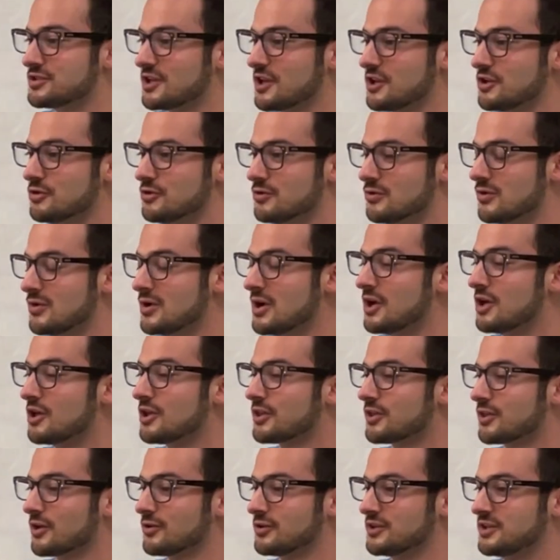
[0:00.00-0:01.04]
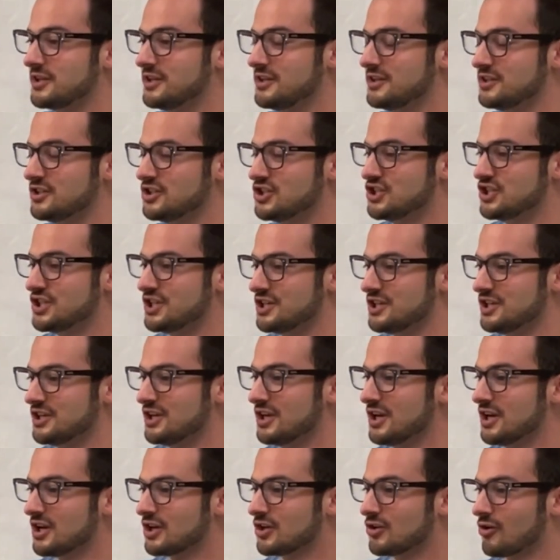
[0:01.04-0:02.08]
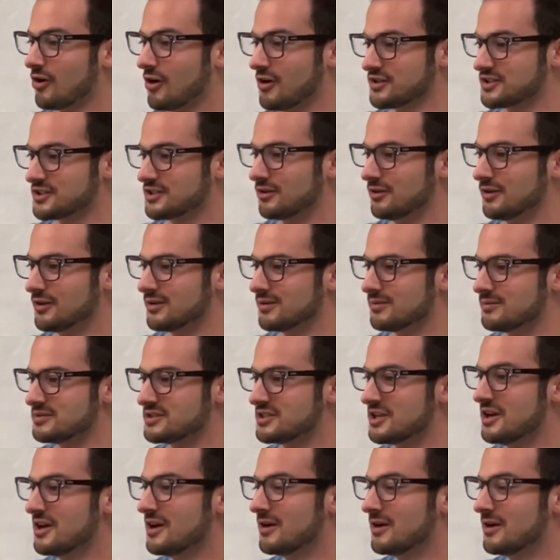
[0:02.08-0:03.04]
you 13G cross claims.